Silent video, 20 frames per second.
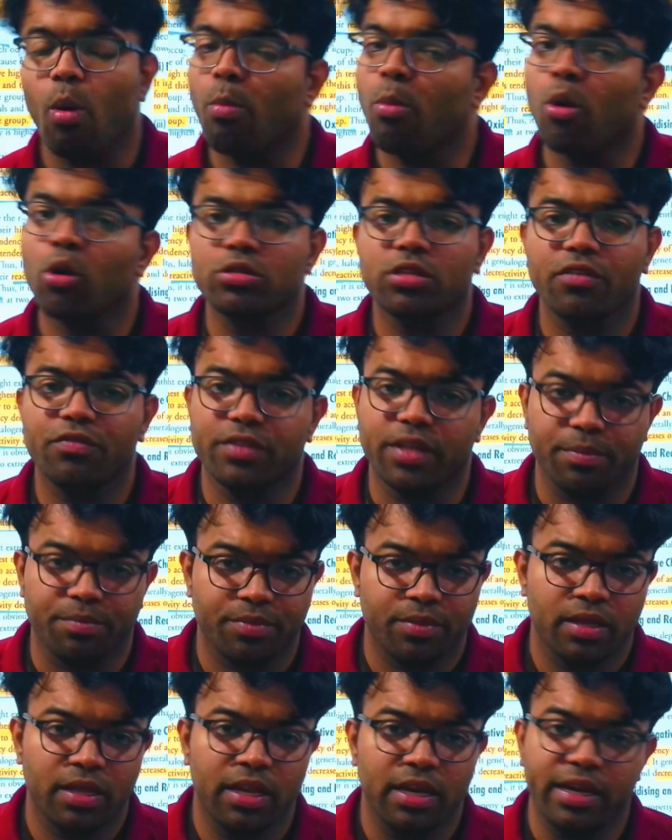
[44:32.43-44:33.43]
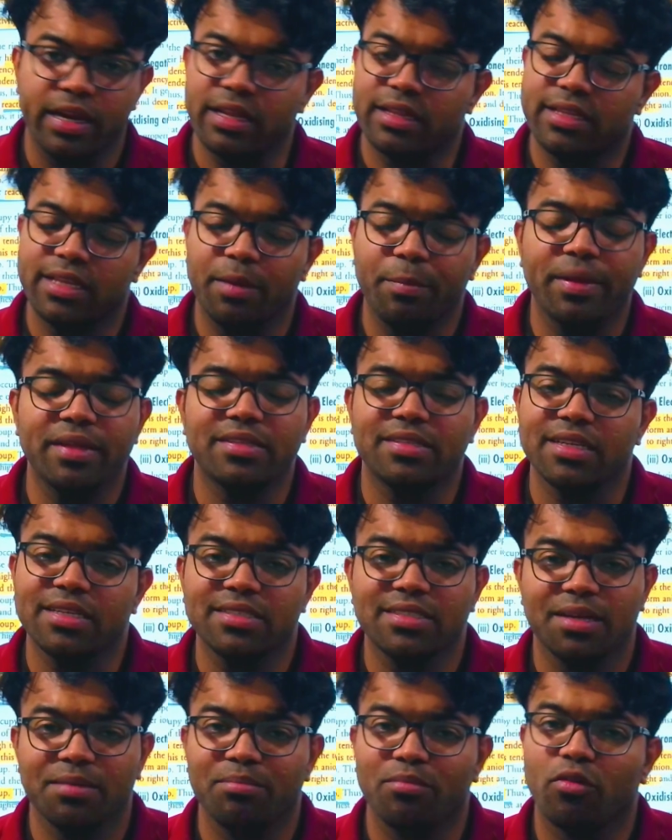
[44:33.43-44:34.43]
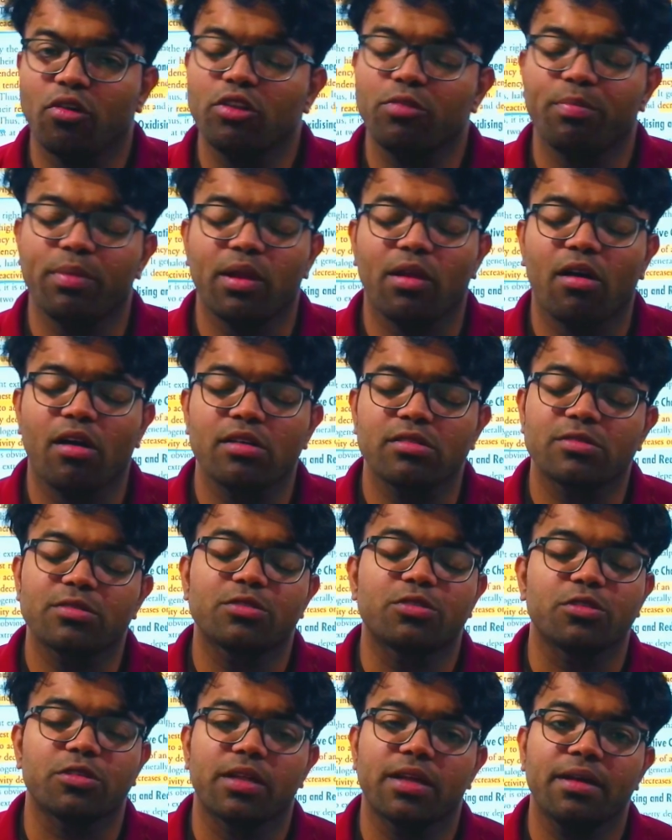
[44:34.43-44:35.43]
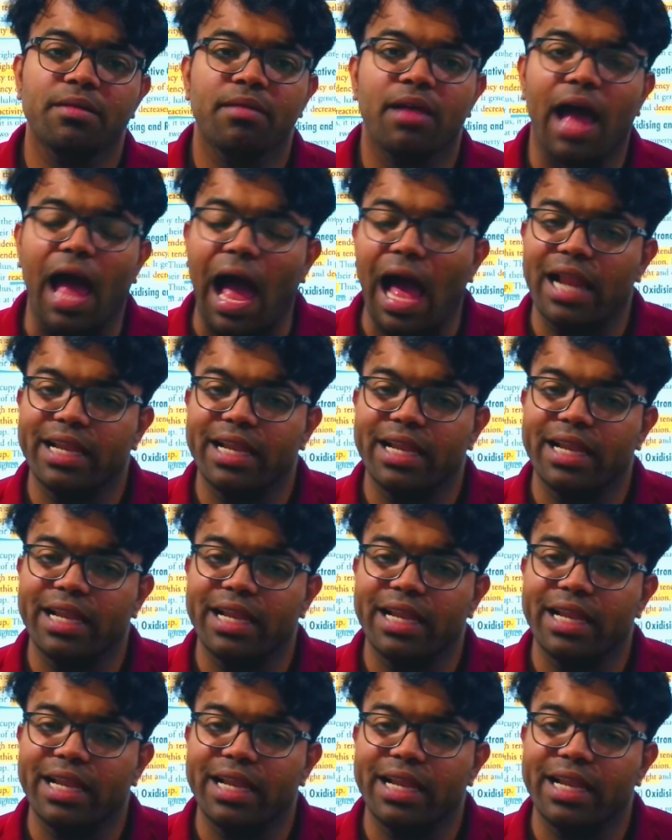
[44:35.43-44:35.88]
Both of them. Lithium and cesium both belong to the